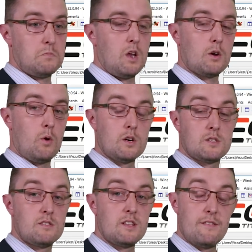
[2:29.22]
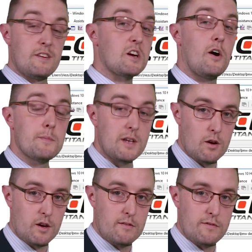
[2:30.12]
Likewise, the level of economy
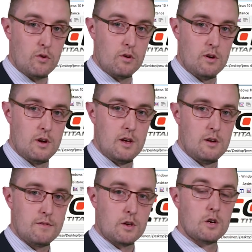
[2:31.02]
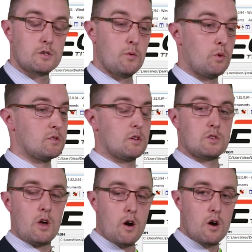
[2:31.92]
you're looking for the customer wants to
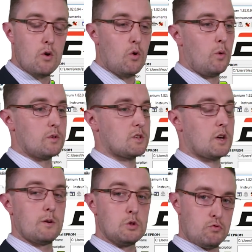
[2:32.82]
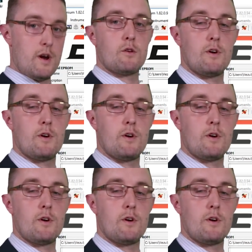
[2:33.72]
tow or wants to go and drag